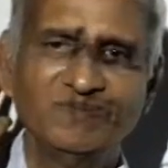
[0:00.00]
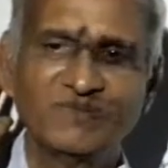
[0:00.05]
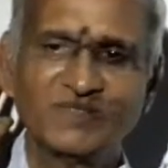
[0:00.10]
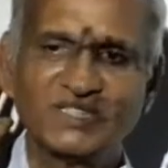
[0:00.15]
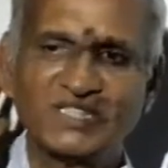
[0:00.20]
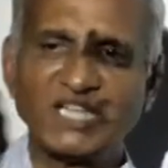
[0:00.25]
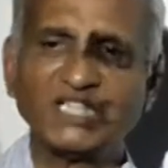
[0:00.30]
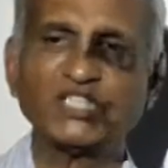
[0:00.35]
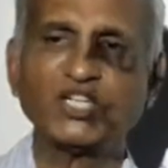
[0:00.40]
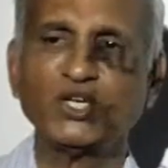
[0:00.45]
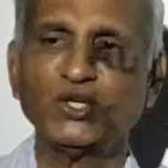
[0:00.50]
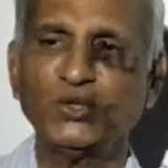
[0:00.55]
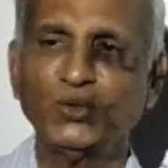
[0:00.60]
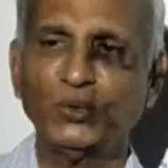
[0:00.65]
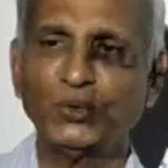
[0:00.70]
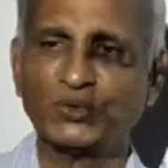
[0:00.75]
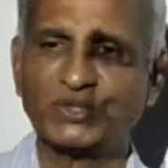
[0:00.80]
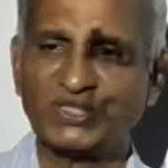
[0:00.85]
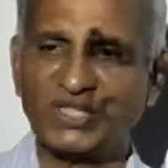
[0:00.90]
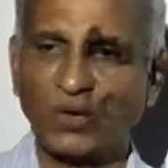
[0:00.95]
Such a
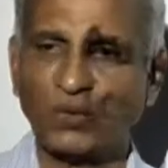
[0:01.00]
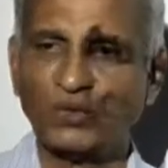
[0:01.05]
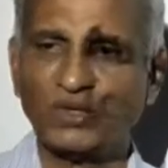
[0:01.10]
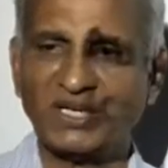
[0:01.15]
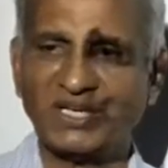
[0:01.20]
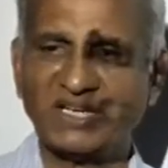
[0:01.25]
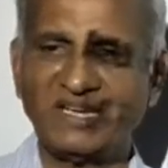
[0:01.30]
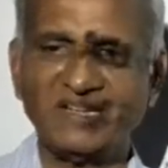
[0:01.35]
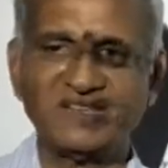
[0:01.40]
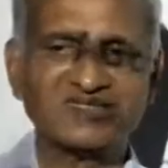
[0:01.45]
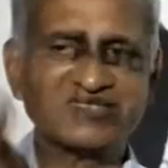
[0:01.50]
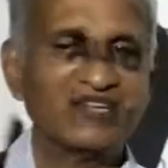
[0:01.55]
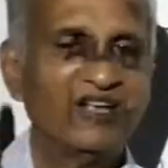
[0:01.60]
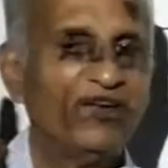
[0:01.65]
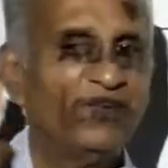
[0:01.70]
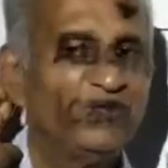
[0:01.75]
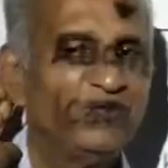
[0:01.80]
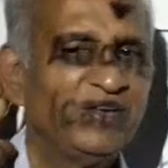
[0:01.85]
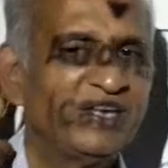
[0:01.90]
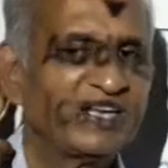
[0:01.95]
huge sound it is,
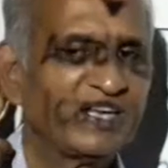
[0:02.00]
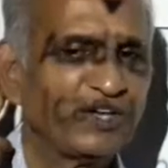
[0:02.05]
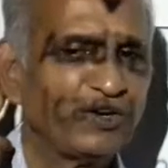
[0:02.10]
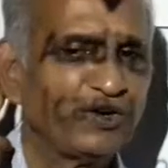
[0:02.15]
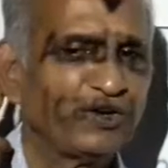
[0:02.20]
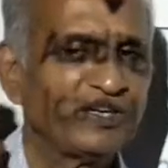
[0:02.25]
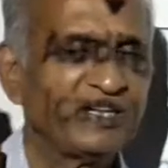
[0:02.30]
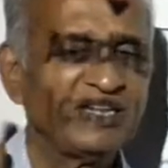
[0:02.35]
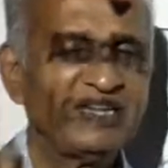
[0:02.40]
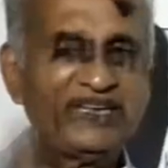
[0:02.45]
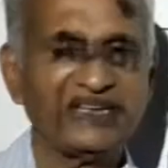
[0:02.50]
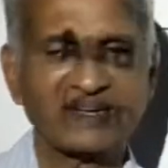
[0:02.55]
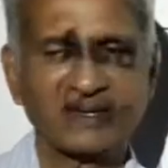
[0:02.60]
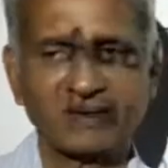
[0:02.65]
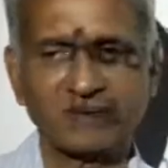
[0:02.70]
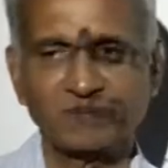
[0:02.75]
we cannot hear.